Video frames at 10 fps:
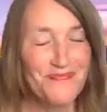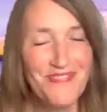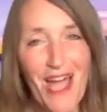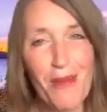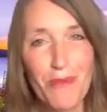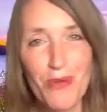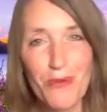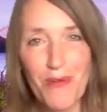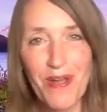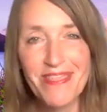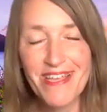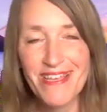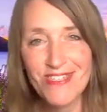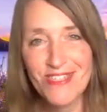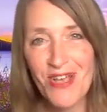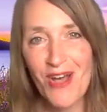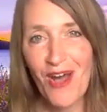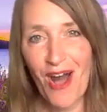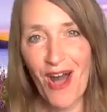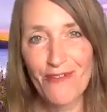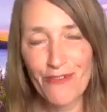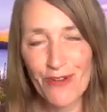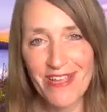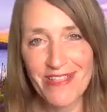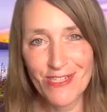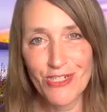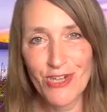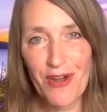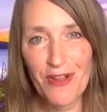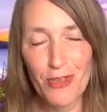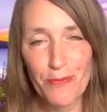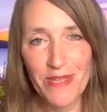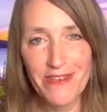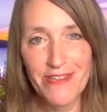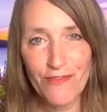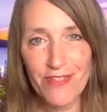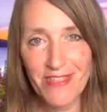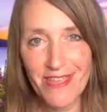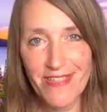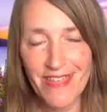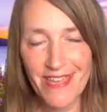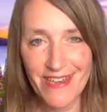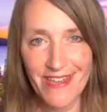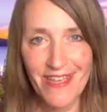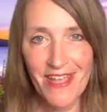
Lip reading: Now, I'm going to run this offering the share a little bit differently than